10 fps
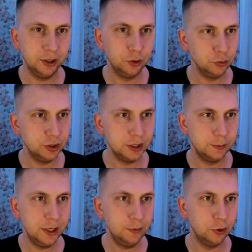gonna use this
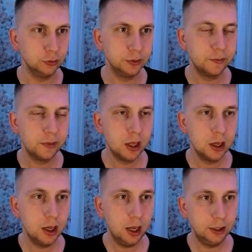plan mode.
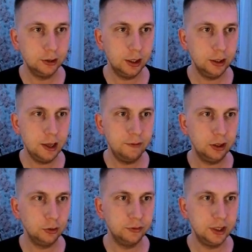And I gave
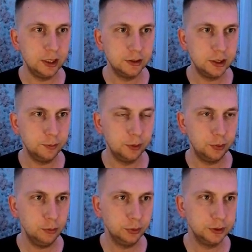Claude very simple
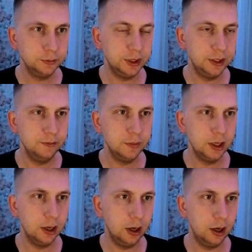prompt, give
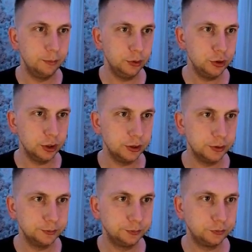me a
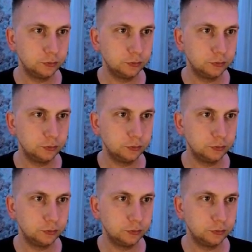project